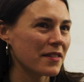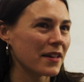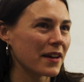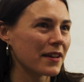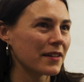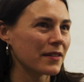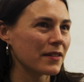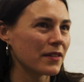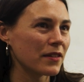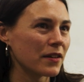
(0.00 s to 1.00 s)
than
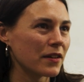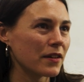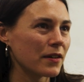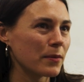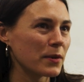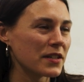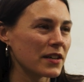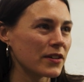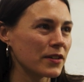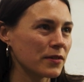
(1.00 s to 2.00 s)
the
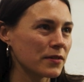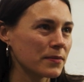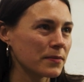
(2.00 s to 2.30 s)
materials.